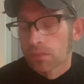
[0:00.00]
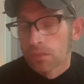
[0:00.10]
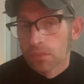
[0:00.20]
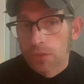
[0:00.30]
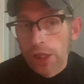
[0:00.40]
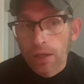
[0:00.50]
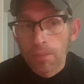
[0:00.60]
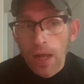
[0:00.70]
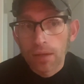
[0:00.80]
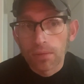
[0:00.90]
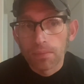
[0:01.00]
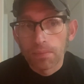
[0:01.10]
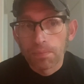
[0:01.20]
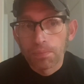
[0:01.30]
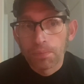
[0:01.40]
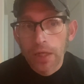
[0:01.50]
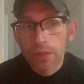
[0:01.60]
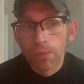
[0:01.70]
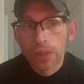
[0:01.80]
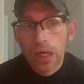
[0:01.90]
check them out, Bates
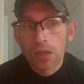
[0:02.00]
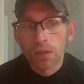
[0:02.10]
Motel.